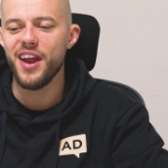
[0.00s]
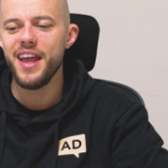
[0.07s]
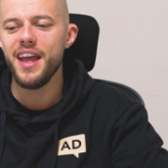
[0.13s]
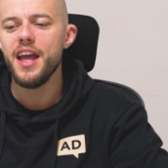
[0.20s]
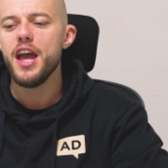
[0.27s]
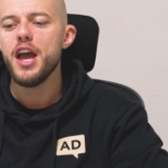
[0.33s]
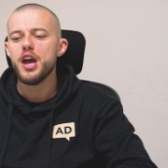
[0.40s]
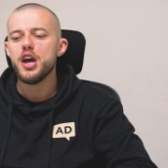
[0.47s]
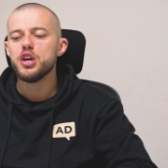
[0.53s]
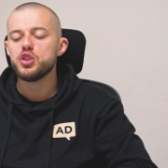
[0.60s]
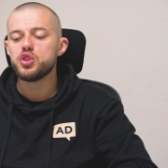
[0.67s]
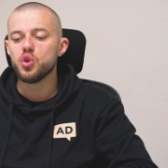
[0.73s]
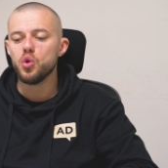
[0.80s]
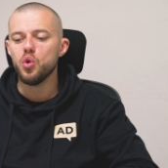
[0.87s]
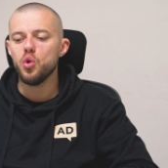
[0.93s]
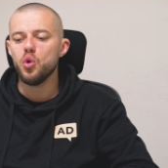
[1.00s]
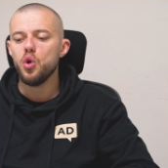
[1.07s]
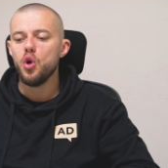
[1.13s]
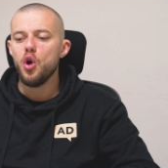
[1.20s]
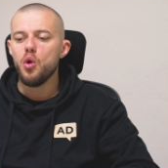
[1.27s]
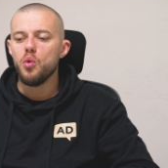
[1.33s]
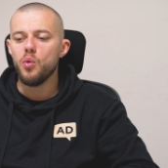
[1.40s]
right? So
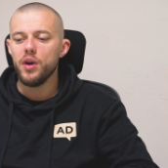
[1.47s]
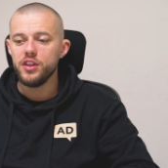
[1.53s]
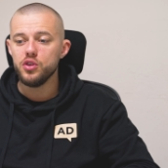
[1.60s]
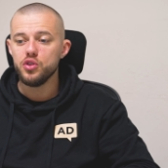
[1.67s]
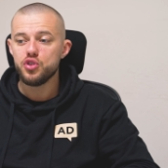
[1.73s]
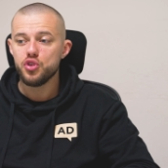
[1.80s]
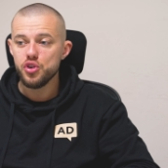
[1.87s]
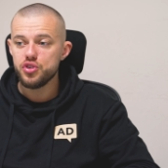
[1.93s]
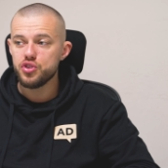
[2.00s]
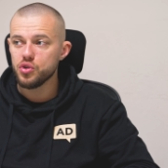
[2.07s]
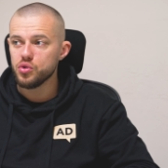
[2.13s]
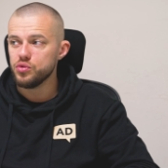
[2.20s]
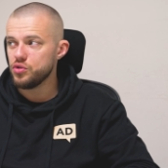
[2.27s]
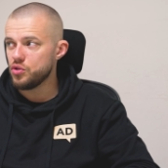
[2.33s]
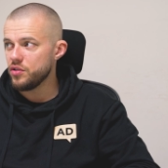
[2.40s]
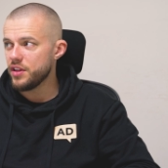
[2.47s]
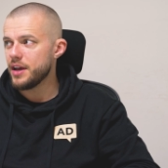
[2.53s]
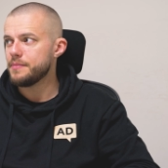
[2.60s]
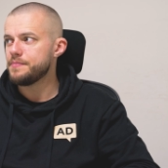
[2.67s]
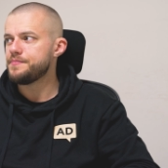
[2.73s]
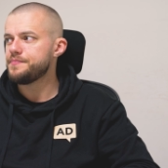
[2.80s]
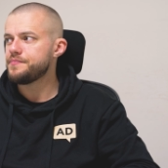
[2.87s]
when you choose to go and do
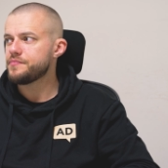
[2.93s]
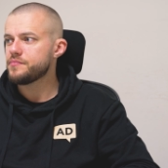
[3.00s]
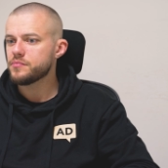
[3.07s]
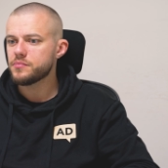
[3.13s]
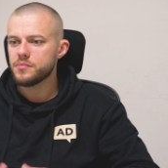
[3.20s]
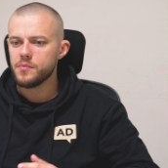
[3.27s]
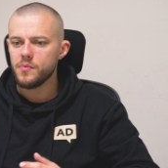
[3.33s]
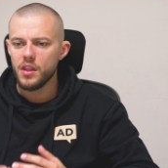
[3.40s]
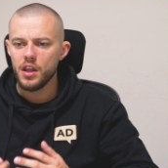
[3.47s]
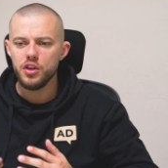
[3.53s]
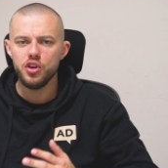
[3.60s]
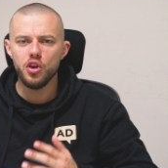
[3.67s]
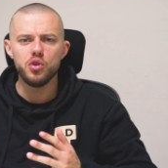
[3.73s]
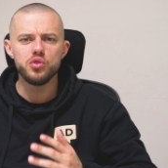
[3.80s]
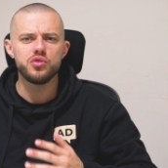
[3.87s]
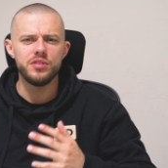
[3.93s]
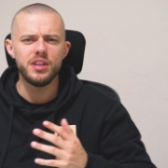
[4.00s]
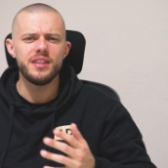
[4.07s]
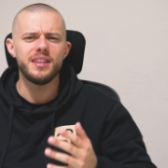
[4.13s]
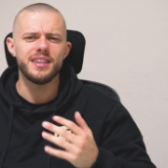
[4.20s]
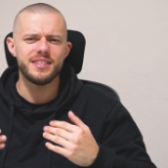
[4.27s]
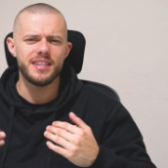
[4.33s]
that, you also
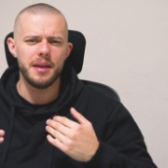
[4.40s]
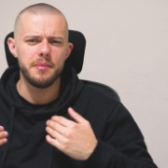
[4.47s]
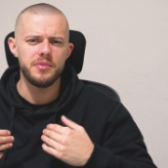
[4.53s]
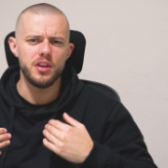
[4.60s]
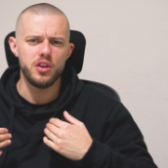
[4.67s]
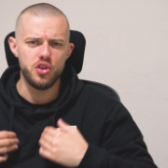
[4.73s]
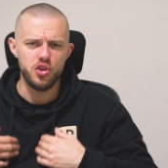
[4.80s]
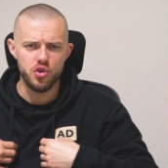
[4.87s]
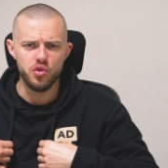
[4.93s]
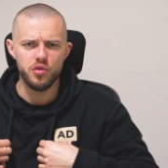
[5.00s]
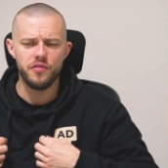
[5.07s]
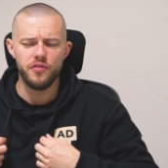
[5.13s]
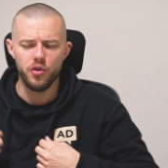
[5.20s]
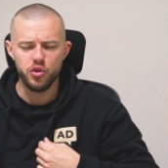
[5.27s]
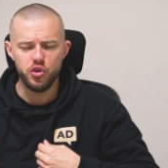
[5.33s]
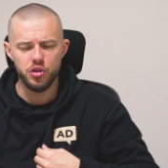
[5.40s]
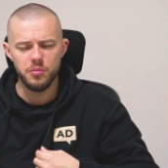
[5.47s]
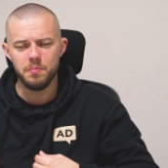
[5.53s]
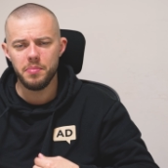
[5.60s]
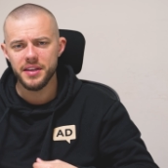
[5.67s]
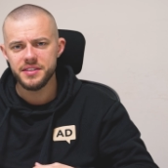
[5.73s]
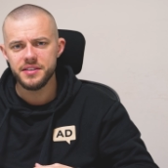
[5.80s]
need to accept that you, for your
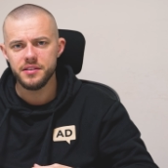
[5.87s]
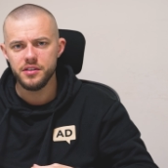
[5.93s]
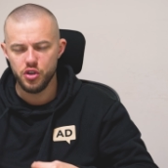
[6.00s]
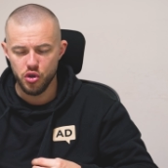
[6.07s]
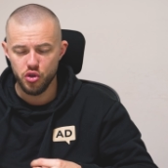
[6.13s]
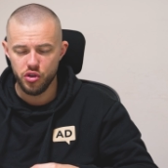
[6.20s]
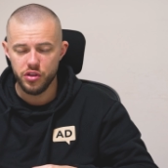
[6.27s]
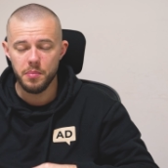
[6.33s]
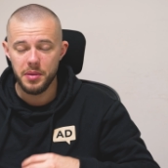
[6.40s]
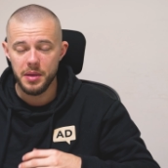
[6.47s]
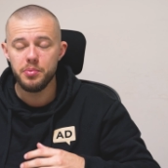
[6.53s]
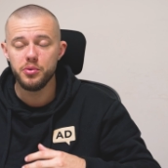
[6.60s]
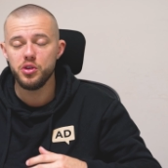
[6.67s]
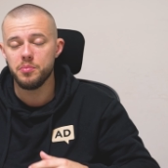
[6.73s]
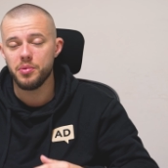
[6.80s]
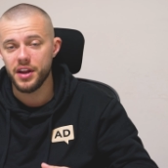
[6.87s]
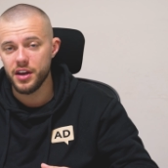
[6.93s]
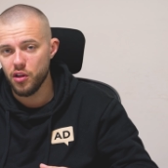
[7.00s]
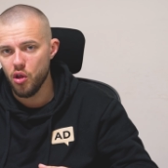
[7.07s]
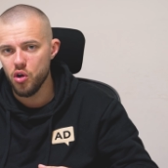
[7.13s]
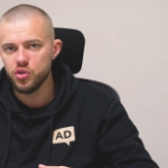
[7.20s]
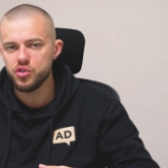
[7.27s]
business, you, the people that you're bringing
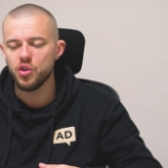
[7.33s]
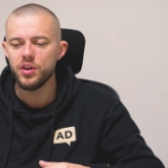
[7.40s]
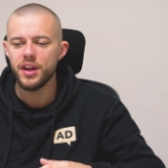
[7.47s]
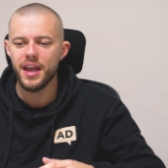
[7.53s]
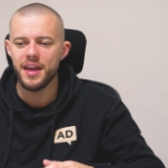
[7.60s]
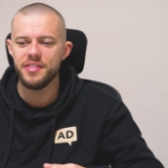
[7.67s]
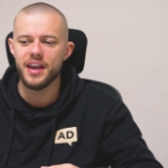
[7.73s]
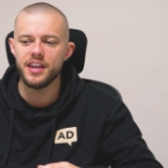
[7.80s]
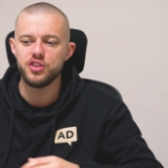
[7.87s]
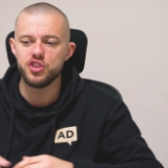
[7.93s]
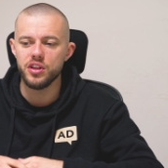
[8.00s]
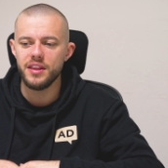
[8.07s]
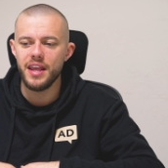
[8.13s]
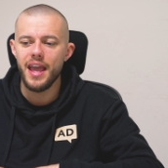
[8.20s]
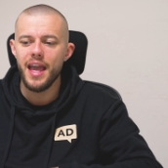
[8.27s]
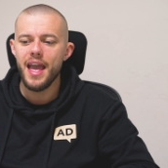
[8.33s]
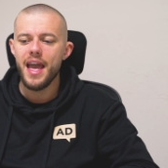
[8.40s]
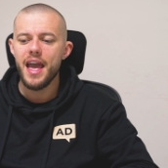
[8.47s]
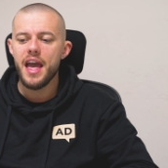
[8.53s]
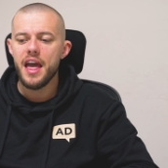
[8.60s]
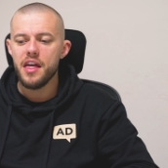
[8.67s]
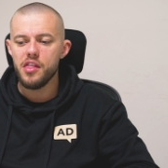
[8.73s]
along, sorry, in that journey,
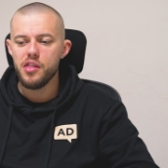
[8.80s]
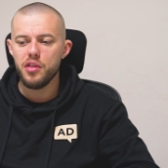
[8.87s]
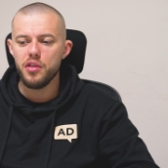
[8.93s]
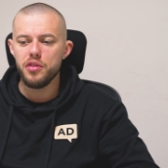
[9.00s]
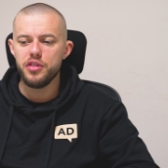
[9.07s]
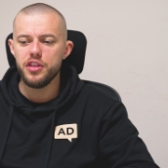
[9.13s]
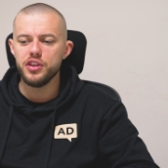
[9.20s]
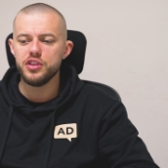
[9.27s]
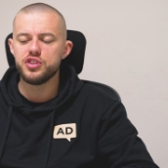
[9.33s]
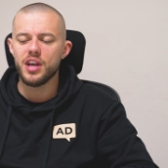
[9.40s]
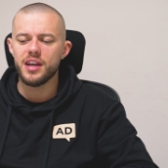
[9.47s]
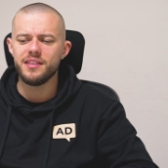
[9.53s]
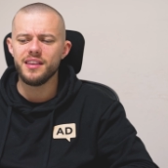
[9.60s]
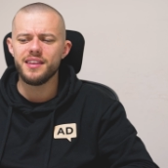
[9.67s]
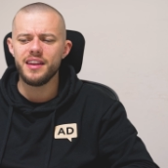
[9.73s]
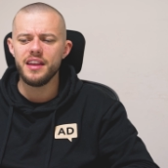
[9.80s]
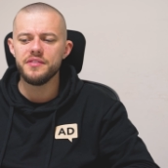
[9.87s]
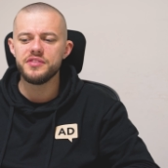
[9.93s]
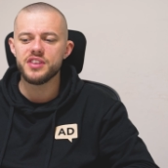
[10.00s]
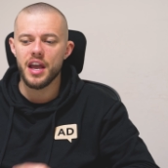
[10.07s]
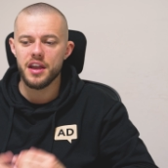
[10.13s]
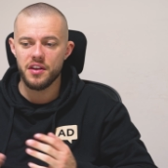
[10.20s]
there's a degree
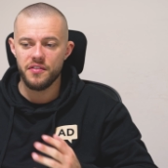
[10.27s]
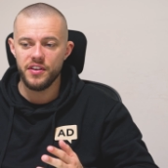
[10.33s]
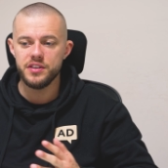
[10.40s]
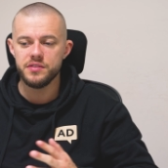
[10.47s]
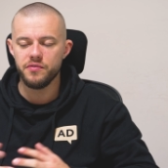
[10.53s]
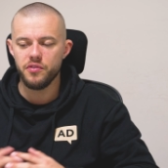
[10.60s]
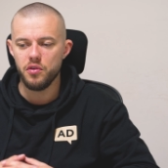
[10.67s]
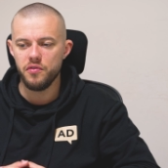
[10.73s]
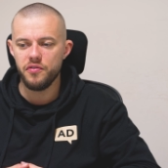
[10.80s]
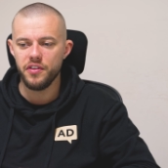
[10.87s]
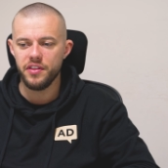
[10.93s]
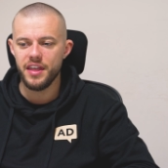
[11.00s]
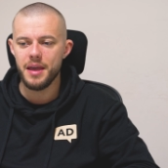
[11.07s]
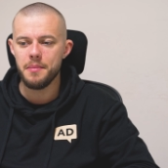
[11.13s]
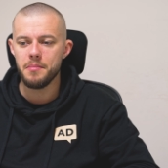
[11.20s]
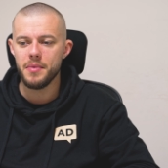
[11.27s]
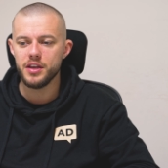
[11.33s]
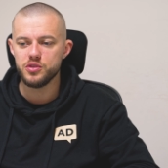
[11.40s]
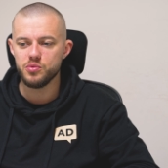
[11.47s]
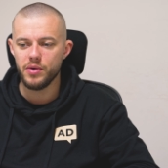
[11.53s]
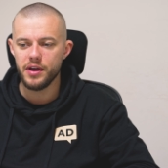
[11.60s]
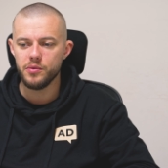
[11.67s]
of sacrifice involved for them
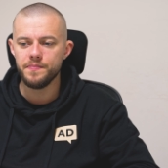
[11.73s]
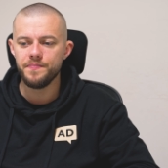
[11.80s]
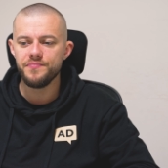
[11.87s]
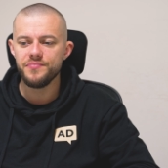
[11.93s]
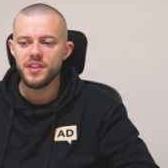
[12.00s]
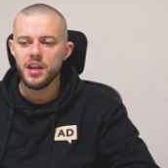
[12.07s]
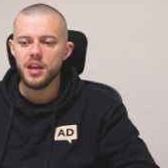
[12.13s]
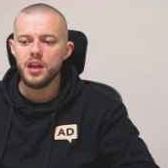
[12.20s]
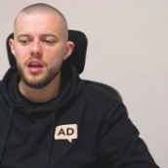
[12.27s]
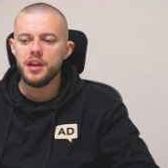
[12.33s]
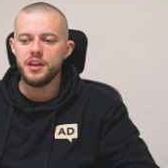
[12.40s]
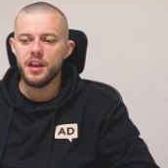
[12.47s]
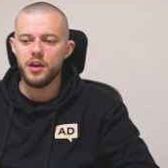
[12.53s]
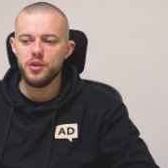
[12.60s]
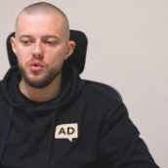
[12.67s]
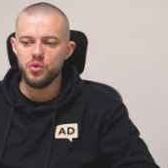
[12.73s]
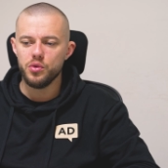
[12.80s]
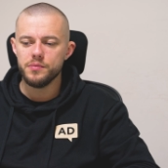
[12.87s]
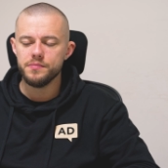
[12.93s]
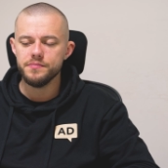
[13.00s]
as well. Now,